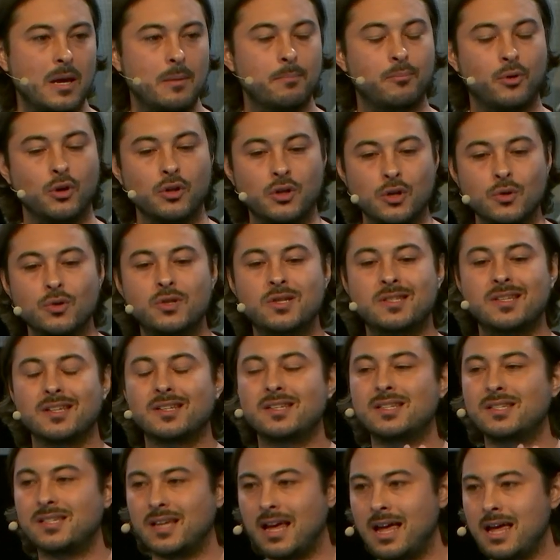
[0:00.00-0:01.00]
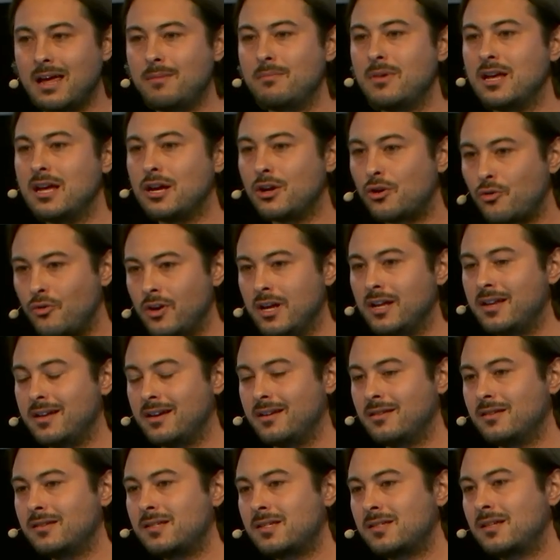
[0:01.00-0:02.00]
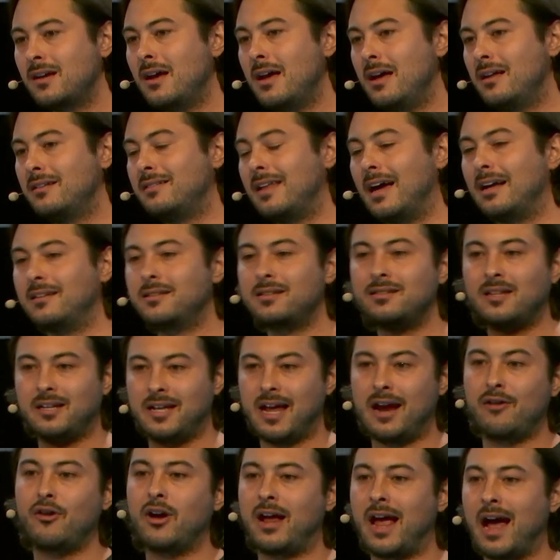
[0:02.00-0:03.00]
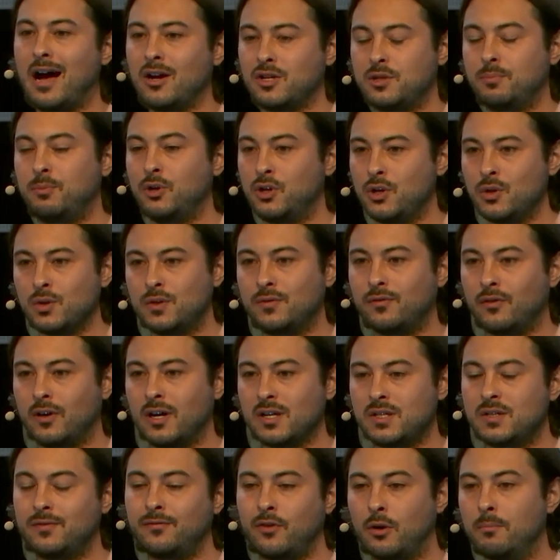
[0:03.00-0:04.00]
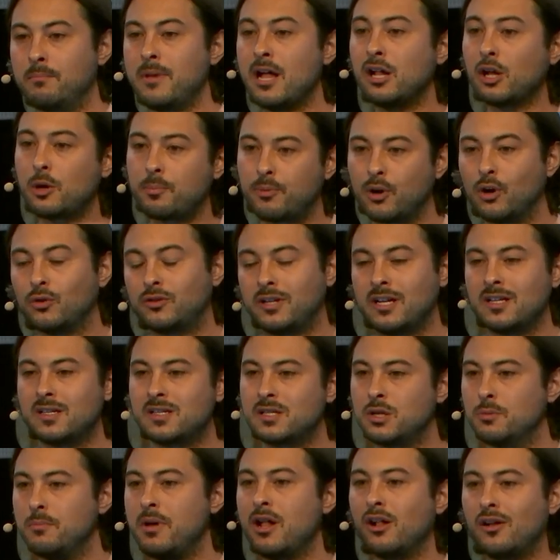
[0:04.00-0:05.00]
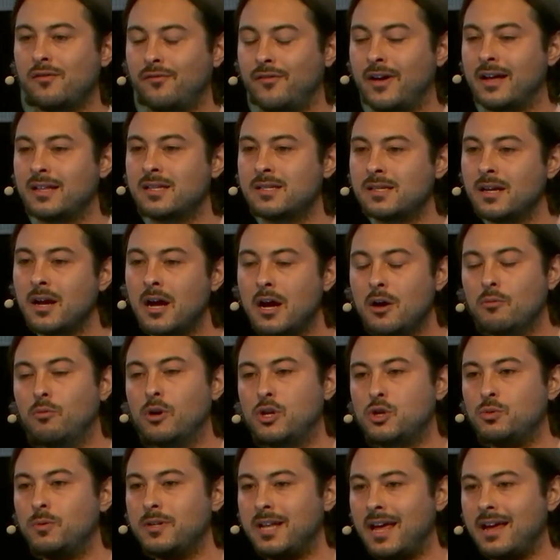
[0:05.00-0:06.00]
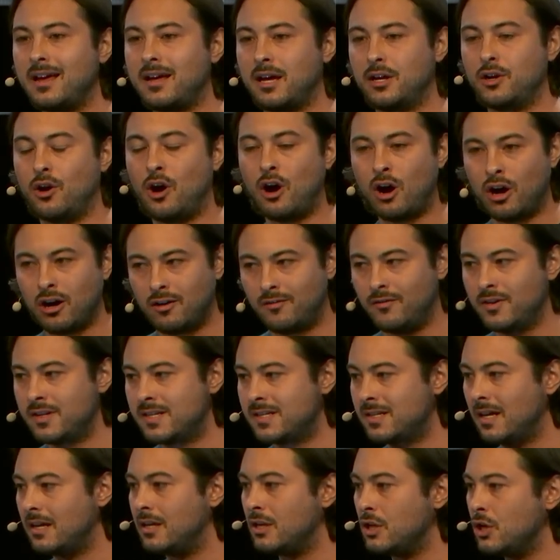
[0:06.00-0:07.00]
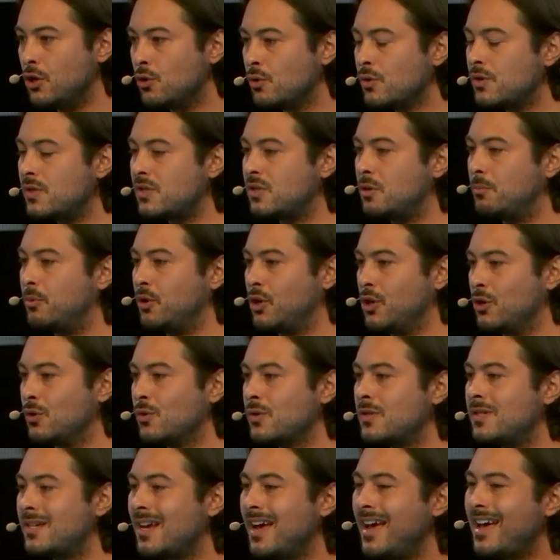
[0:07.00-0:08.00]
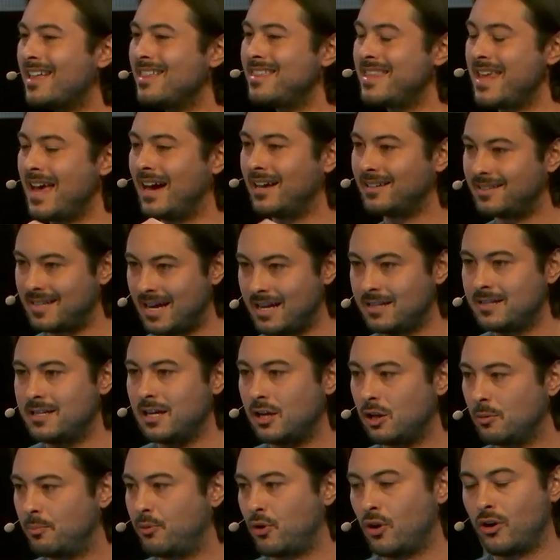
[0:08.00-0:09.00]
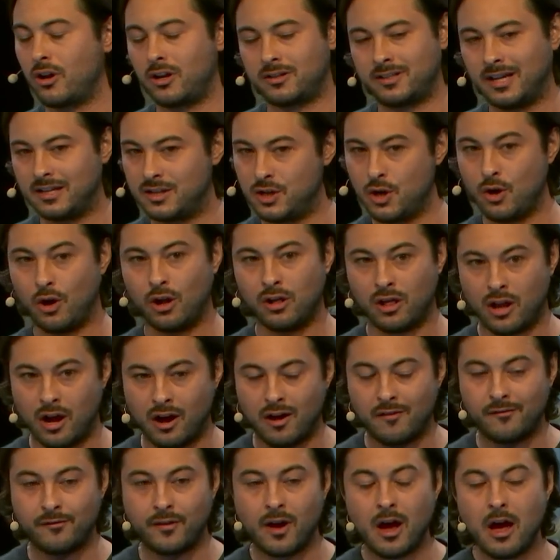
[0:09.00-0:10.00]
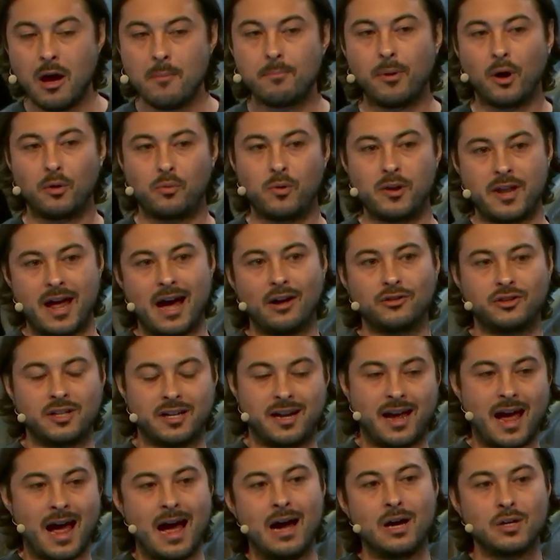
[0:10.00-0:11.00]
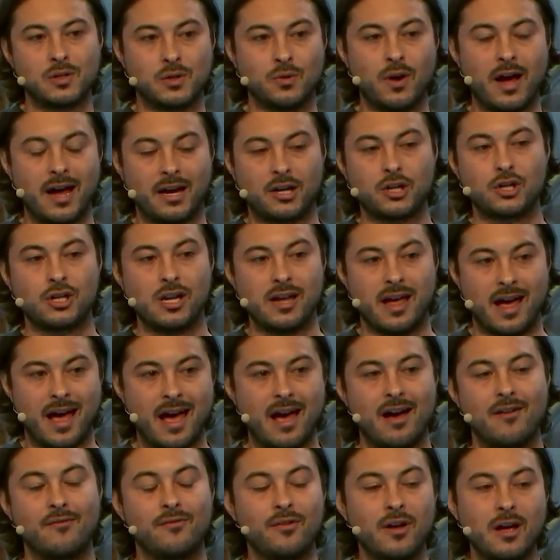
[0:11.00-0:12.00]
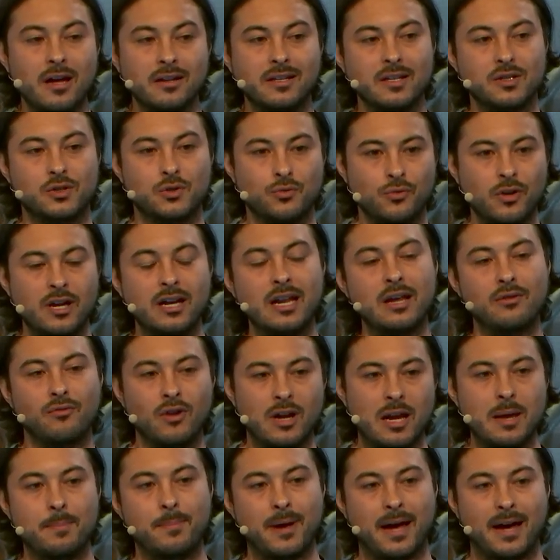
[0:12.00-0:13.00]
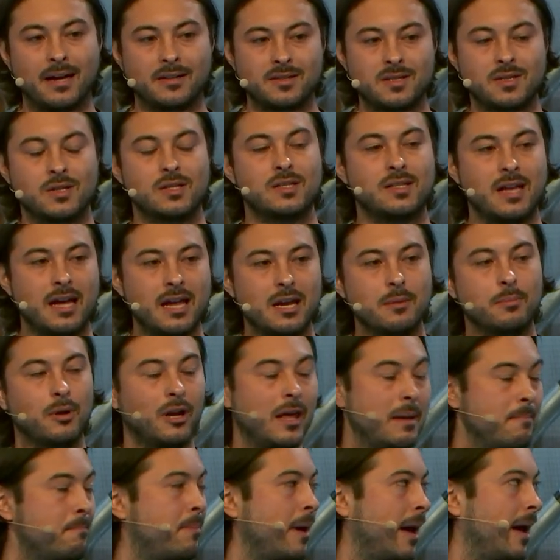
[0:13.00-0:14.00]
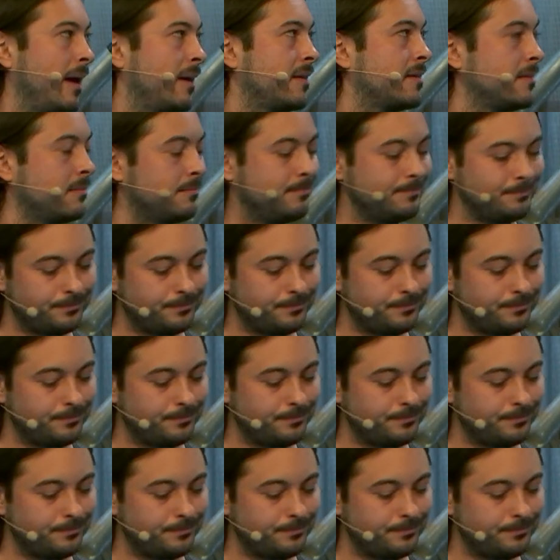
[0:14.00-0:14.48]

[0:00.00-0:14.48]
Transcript: produce the same ingredients that the dairy cows produce for us, from milk proteins to milk fats, which we then can harvest and use to produce the identical product that you all love, but without the cows who actually have this really, really bad sustainable impact.